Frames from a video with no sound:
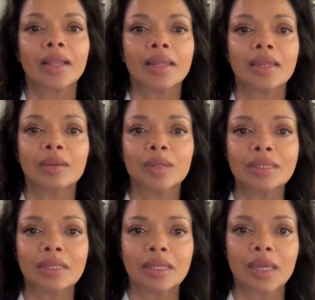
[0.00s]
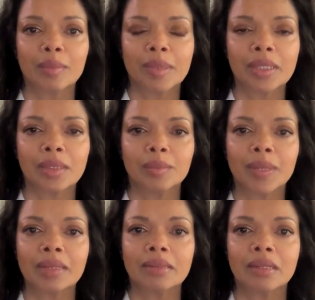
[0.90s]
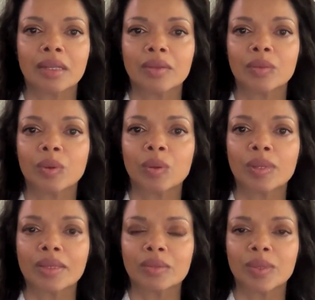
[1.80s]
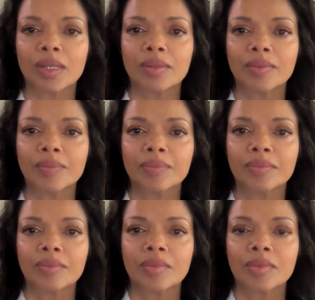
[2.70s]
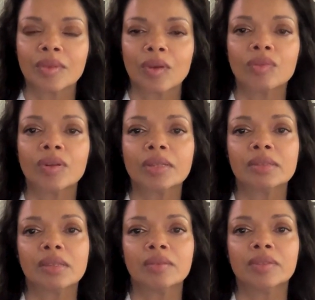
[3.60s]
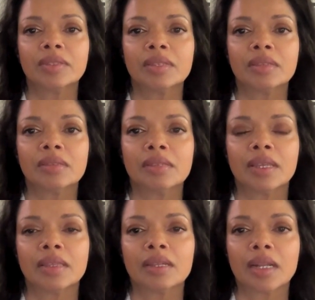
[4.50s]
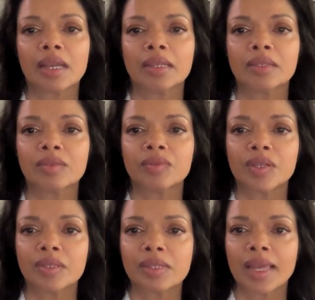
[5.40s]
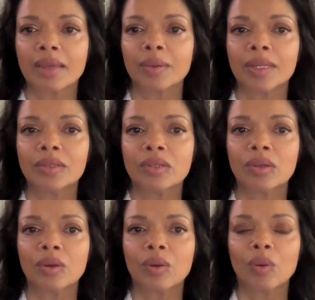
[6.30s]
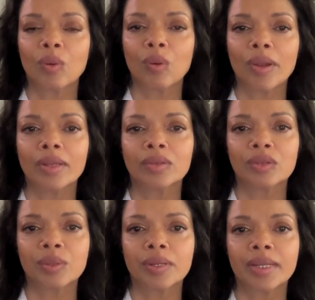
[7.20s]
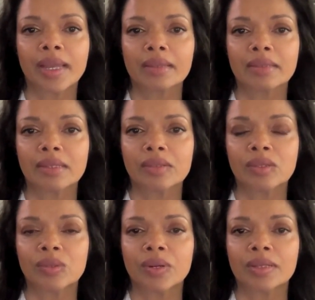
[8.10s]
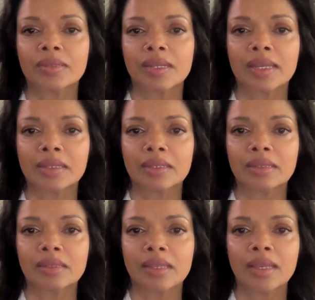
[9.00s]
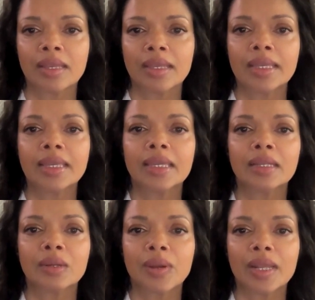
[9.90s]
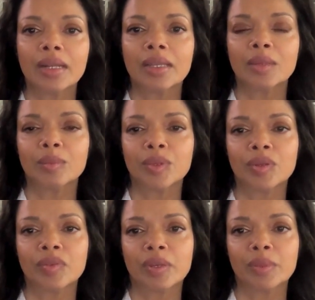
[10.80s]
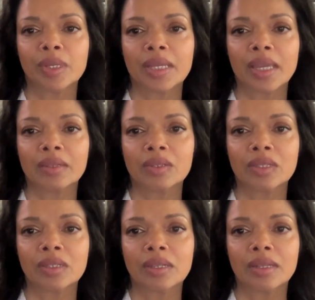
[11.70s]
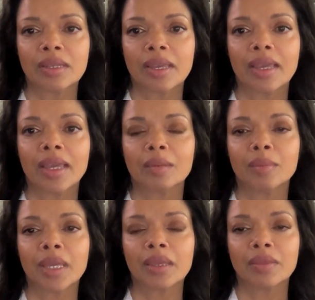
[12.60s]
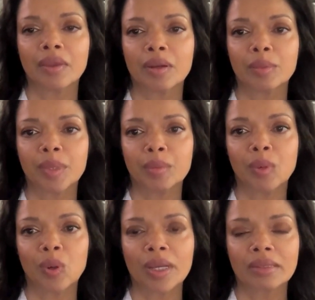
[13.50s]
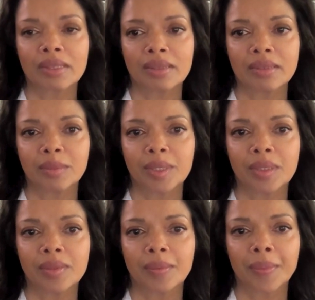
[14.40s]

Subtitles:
Linguistic capital plays another role as well. Offering services in the client's first language or ensuring access to translators can greatly improve communication and make therapy more accessible.